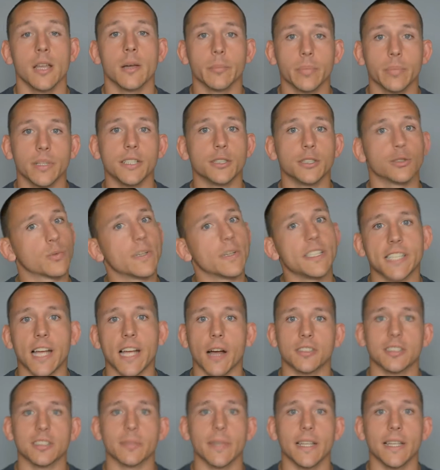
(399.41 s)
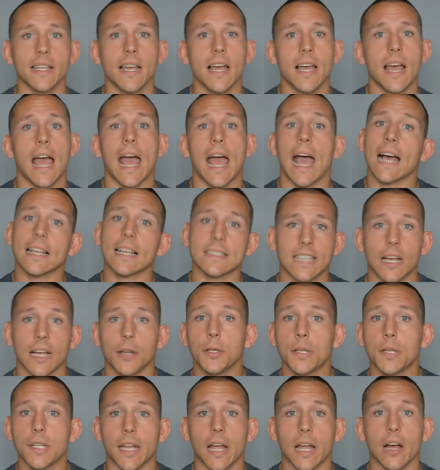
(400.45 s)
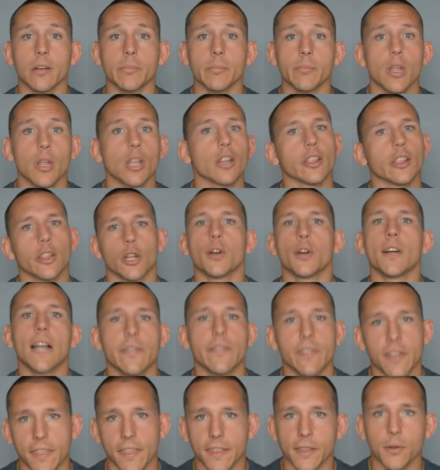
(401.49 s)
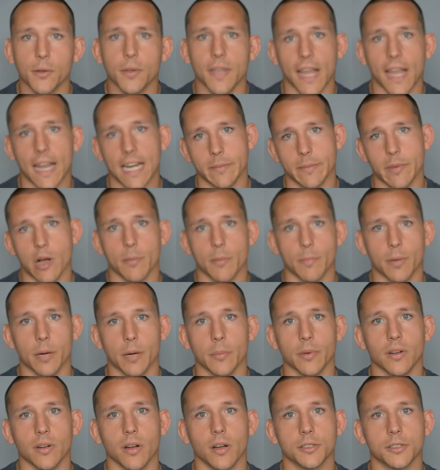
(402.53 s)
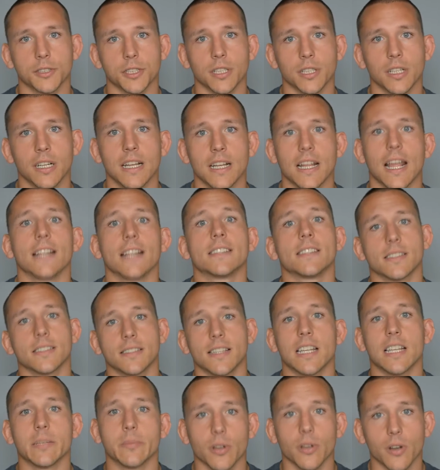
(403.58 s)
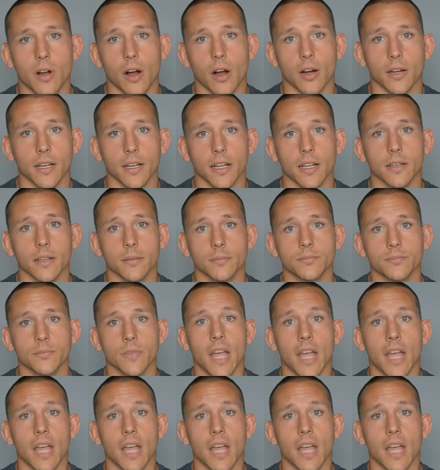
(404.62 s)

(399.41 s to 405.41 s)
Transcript: Please reach out to me, ask how you can help, learn everything you can about permaculture and sustainable gardening,